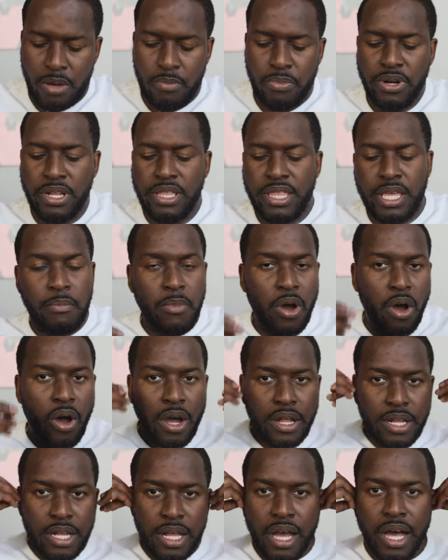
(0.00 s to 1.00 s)
Putting them
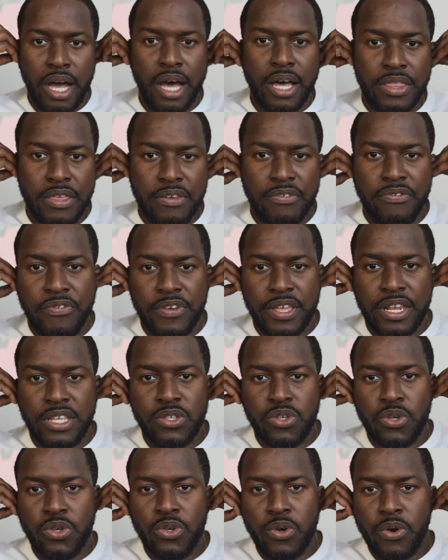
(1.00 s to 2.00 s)
on, uh, they fit
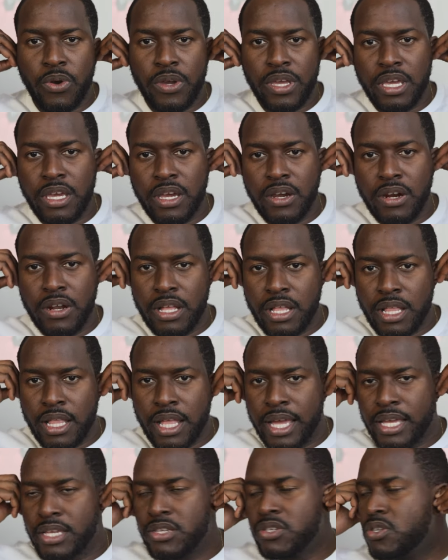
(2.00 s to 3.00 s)
into your ear
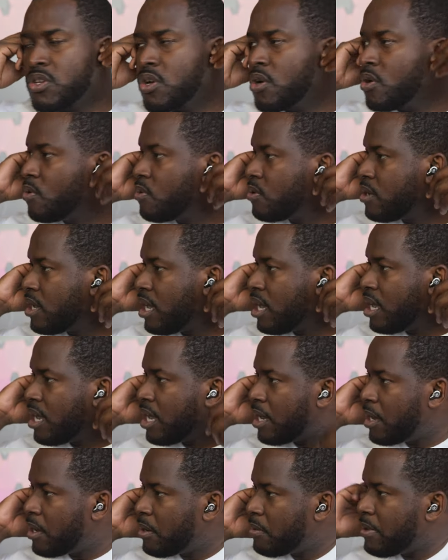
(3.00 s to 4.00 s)
like so,
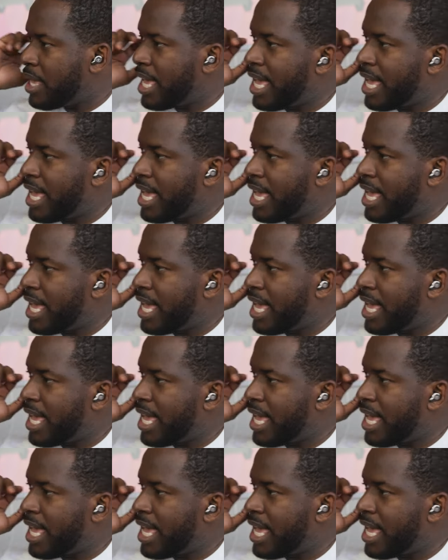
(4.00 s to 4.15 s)
uh,